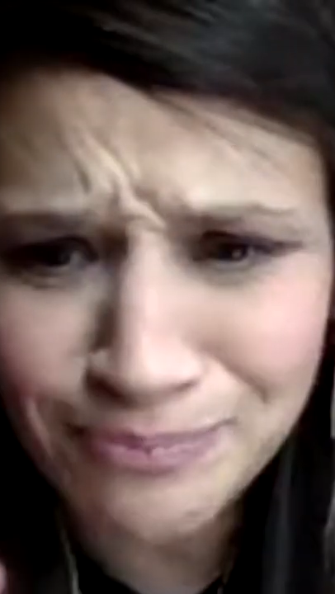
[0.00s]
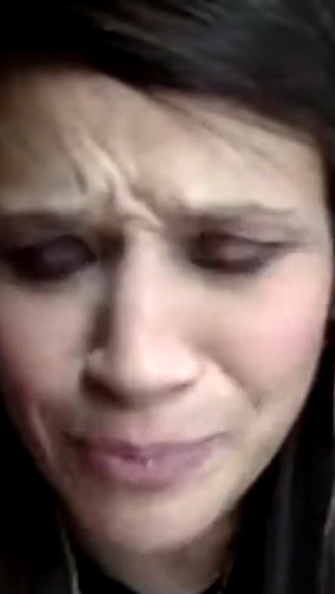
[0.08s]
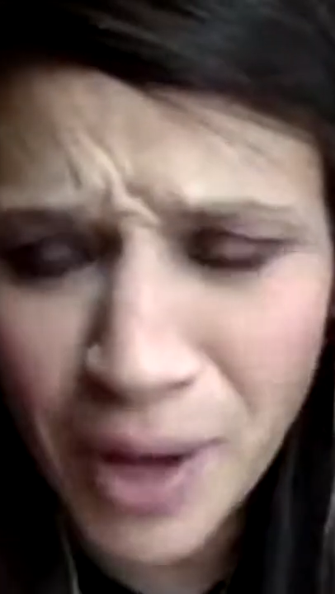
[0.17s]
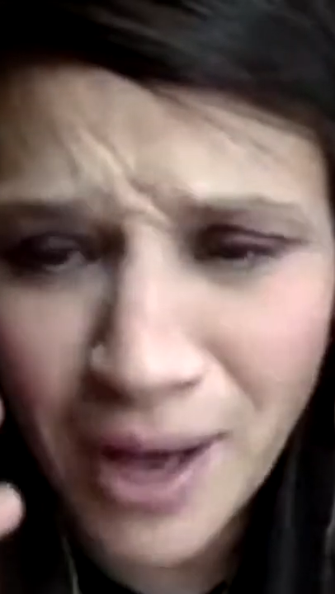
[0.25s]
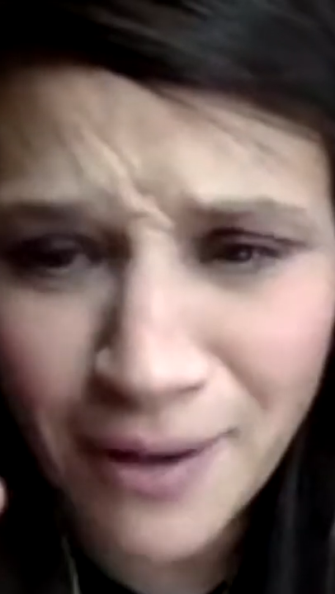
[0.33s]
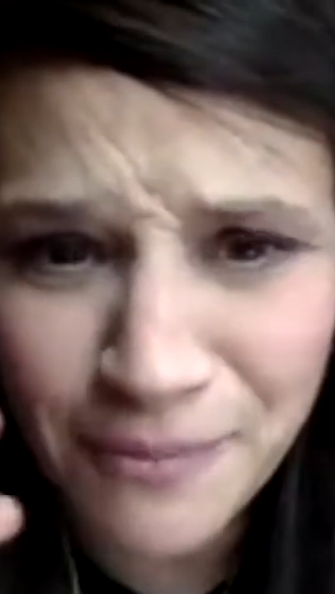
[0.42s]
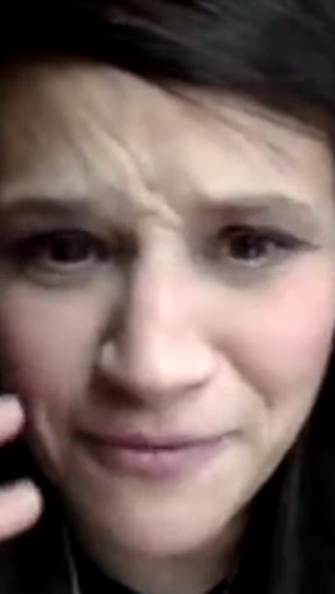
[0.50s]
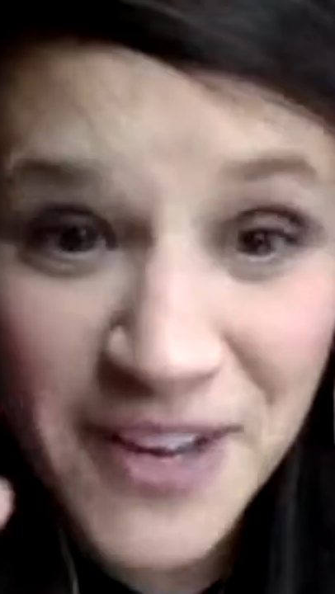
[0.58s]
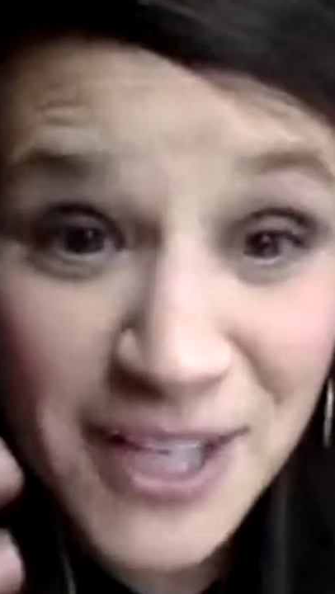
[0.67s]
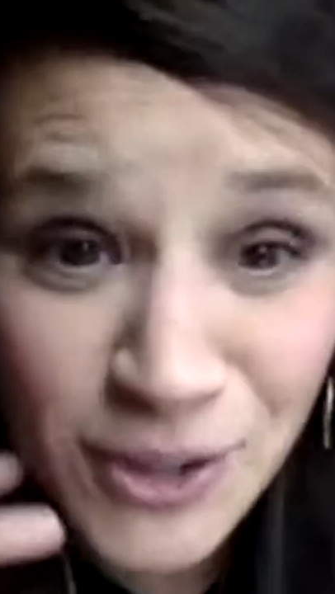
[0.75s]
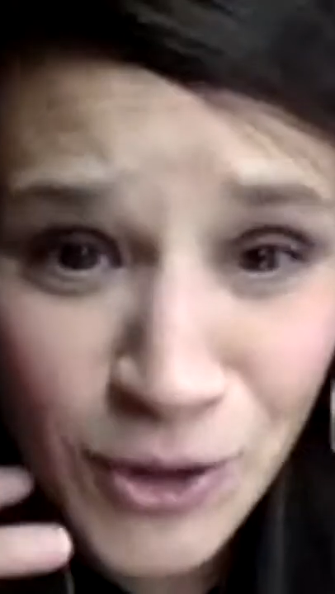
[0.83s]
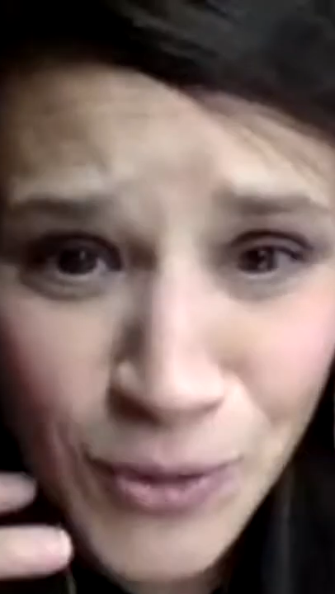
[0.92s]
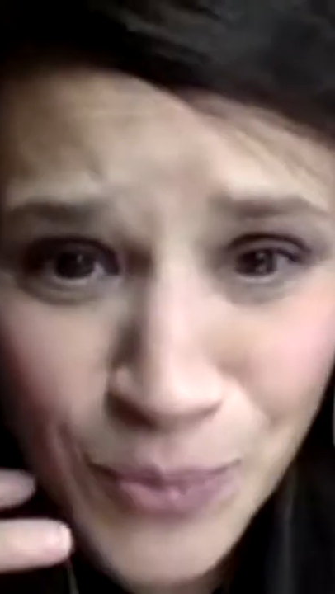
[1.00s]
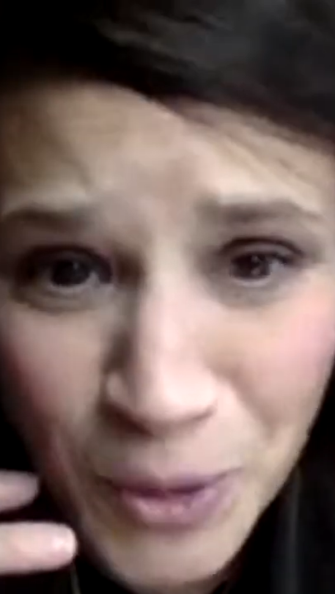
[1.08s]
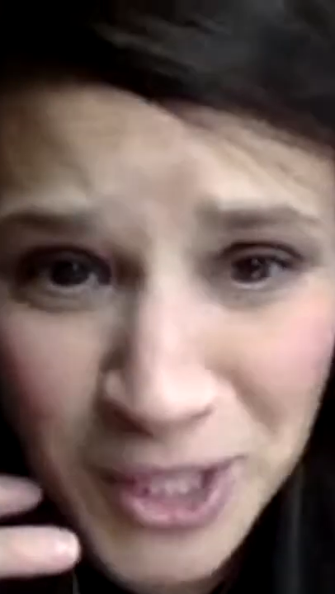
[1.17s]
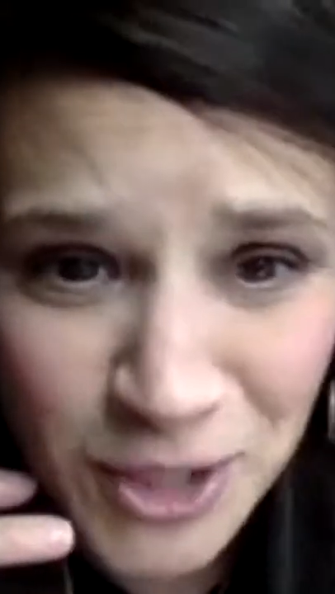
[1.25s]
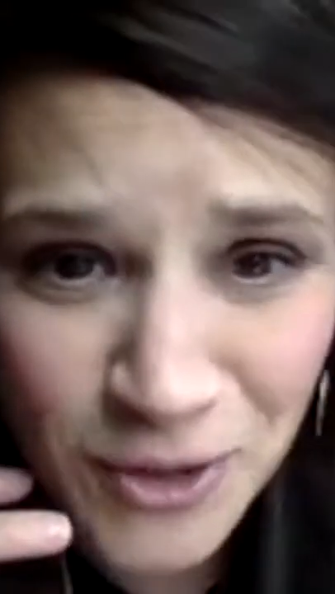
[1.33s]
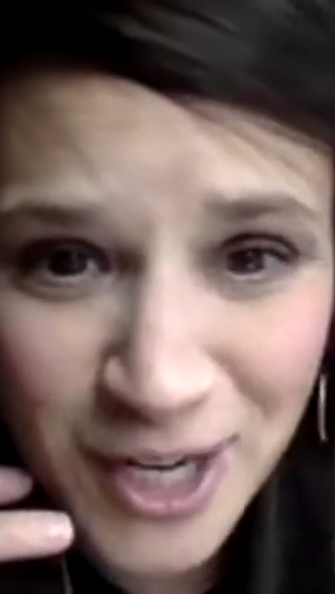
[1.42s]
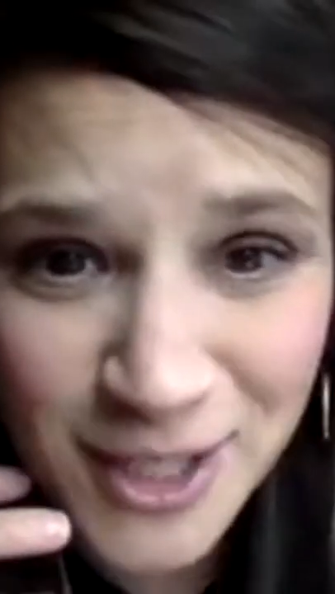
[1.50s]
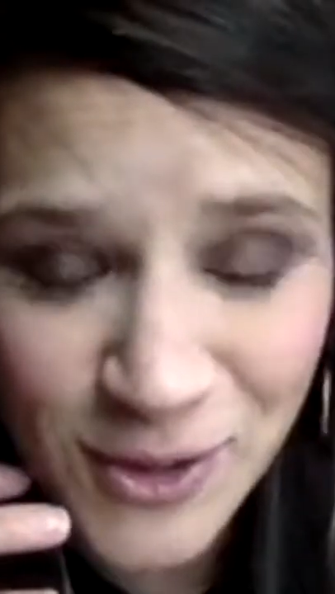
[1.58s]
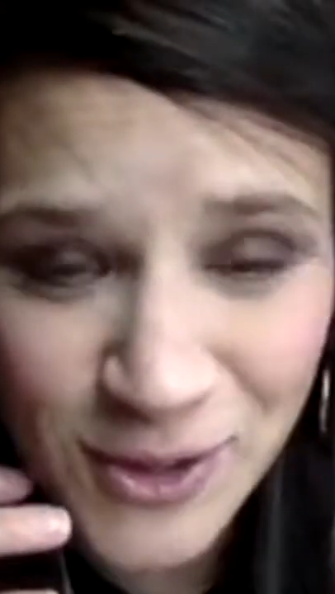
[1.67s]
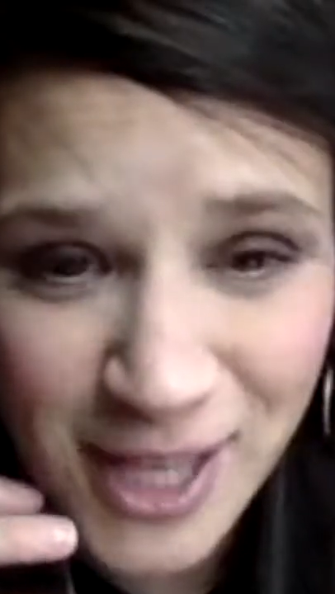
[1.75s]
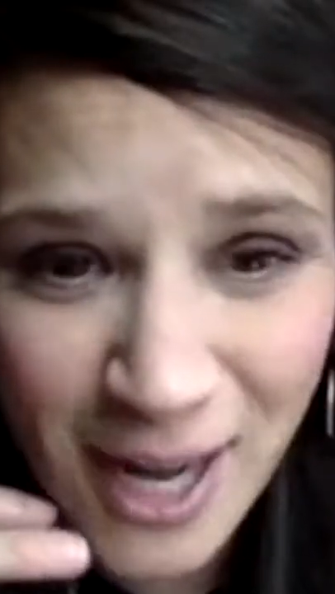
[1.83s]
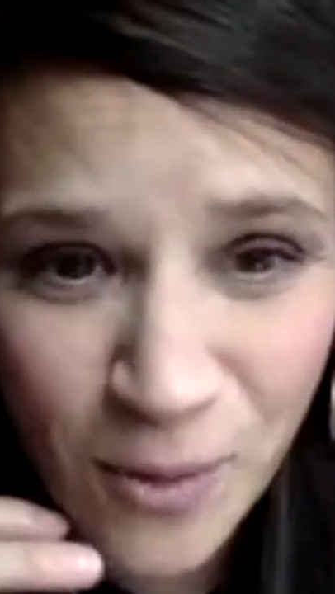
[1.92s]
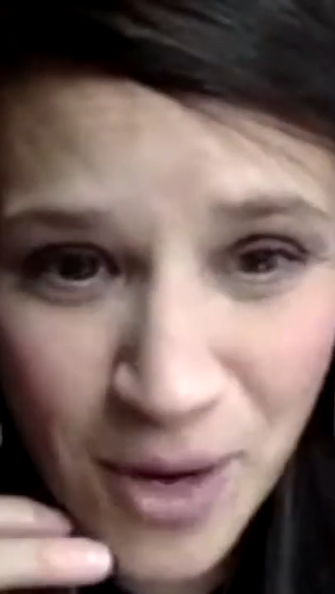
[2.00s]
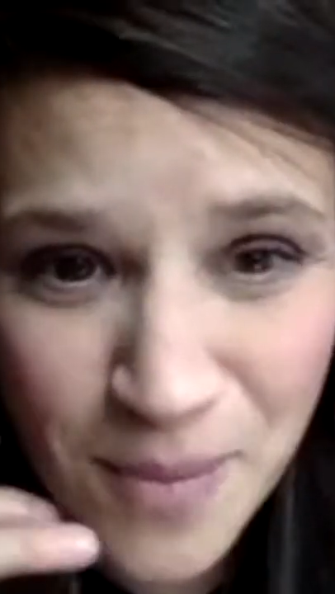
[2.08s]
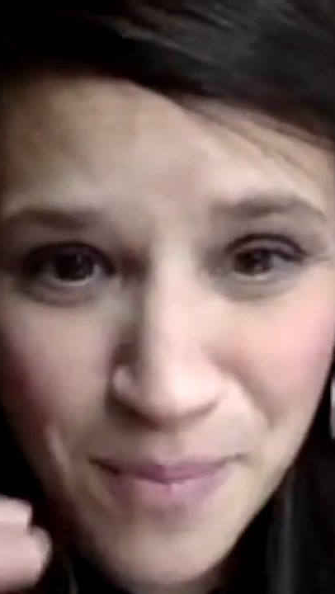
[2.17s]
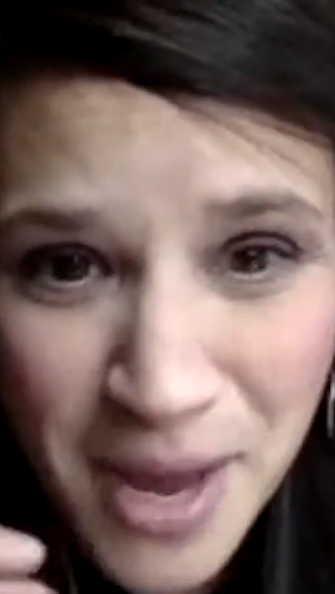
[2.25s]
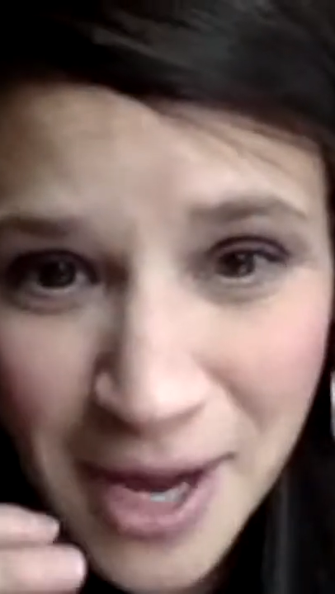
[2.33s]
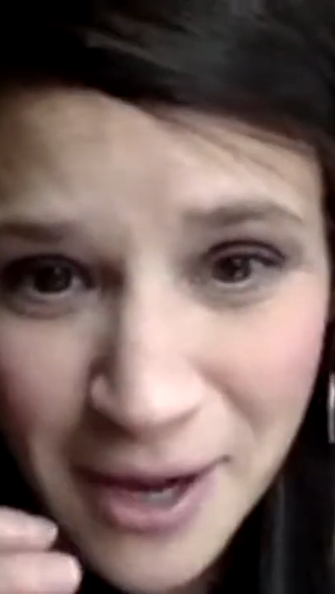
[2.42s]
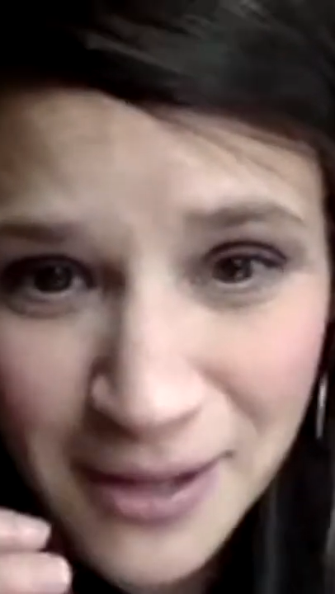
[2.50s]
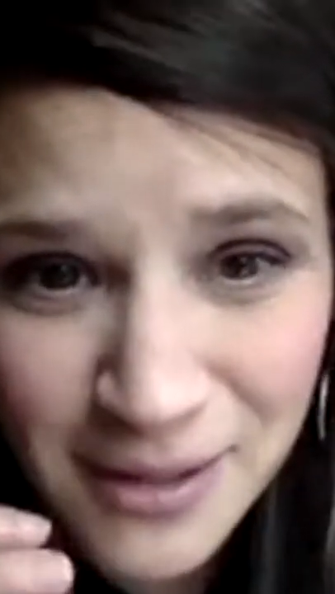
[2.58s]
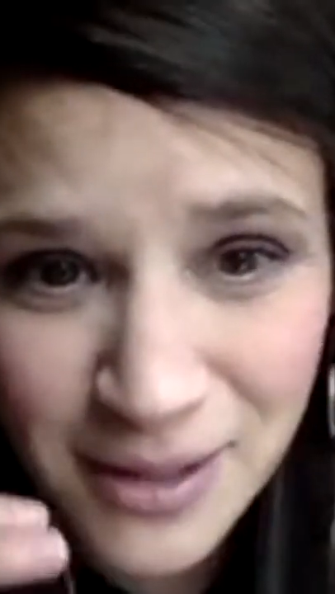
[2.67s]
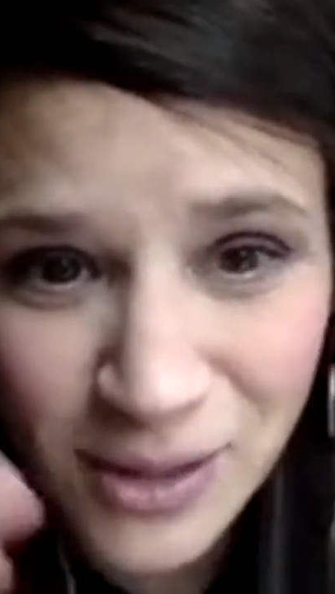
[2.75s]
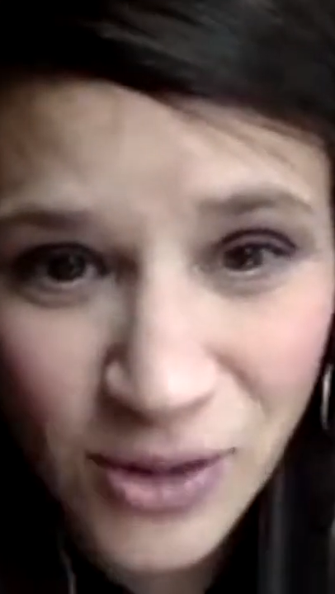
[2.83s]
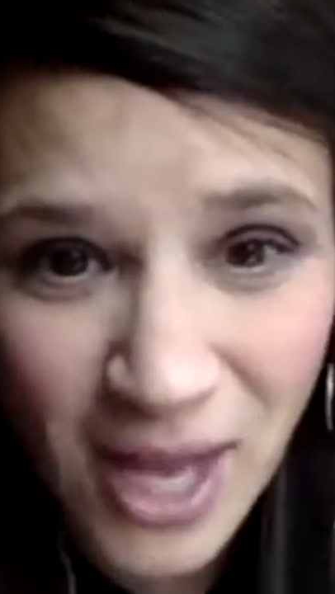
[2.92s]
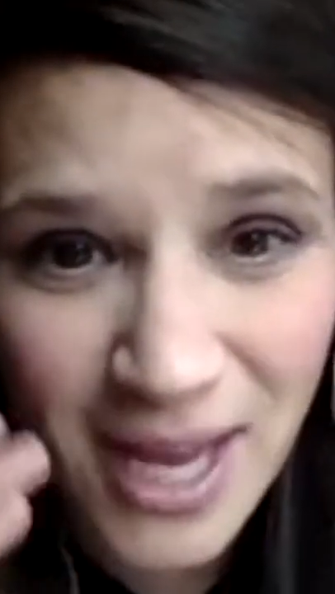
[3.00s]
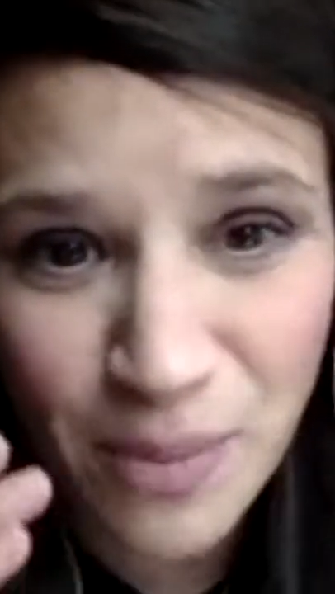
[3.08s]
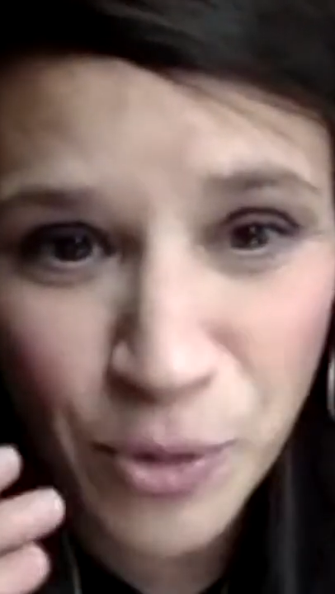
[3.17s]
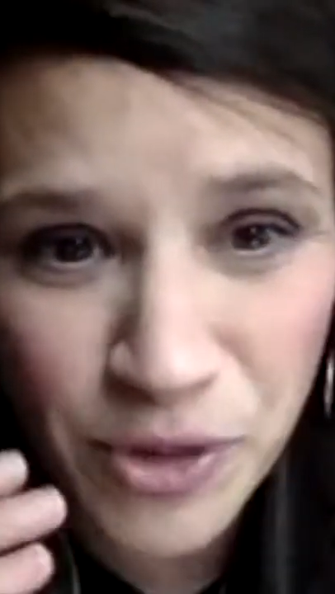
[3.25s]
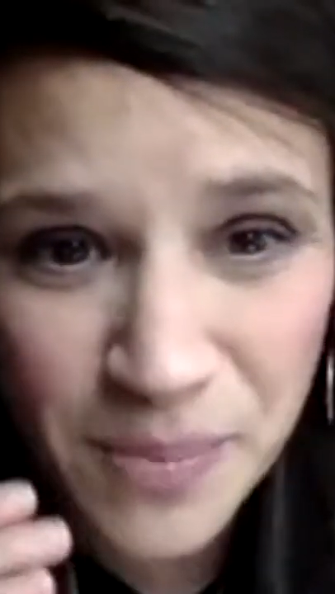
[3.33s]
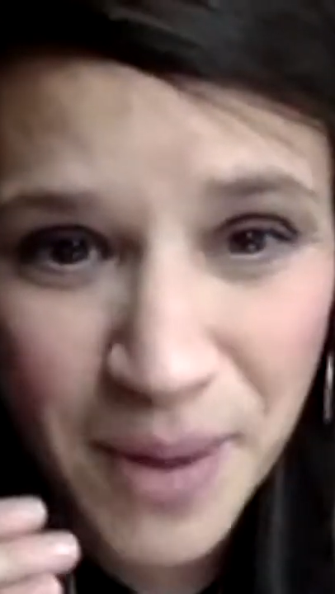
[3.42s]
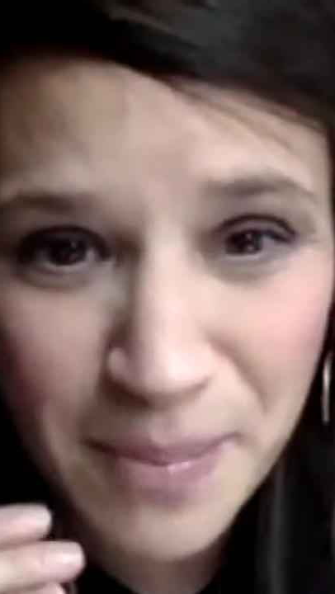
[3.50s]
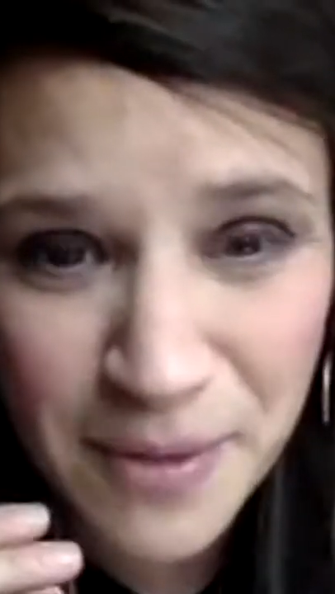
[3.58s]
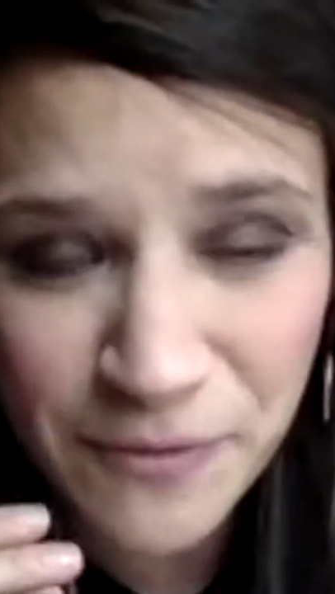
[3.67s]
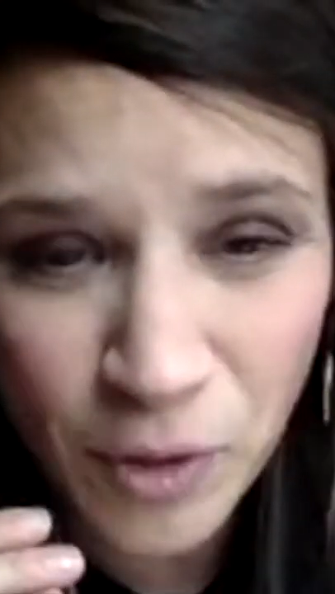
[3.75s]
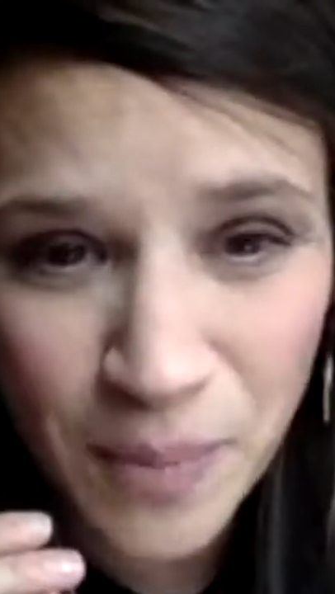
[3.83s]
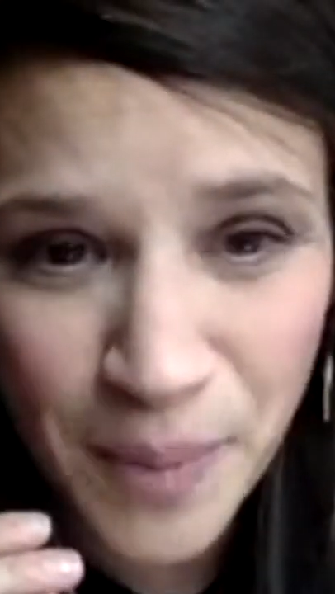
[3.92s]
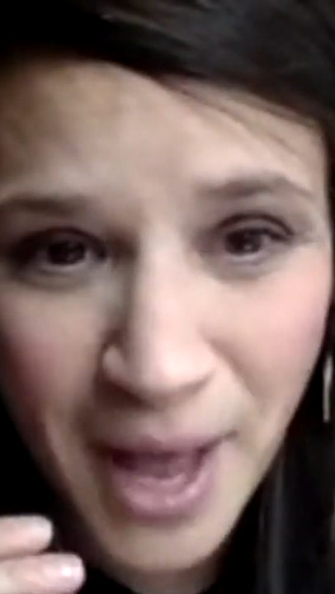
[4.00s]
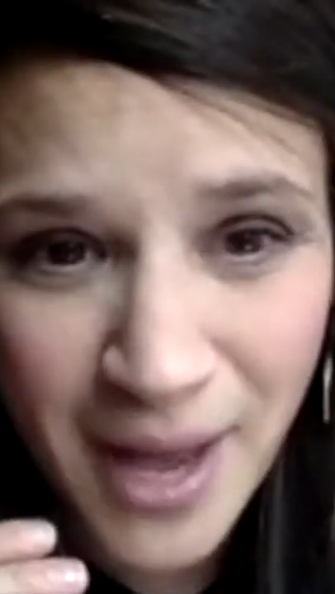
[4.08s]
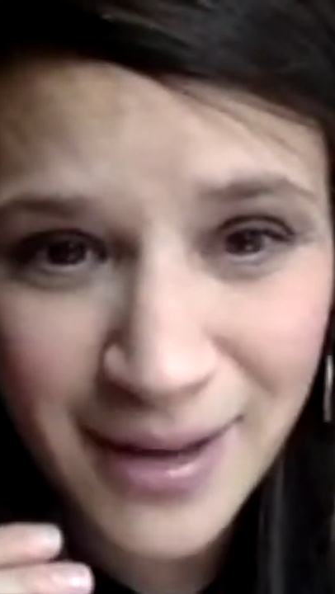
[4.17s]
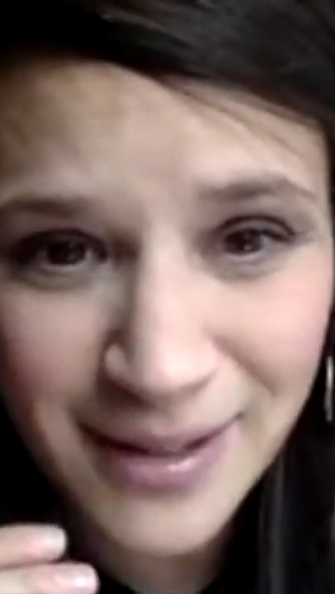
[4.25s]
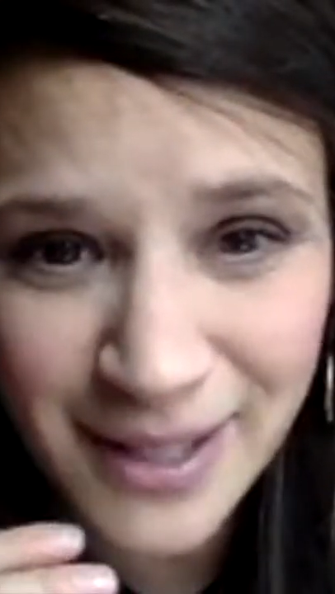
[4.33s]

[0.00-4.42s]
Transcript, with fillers: uh, facial moisturizers that I want to make so that I can put them on before bed.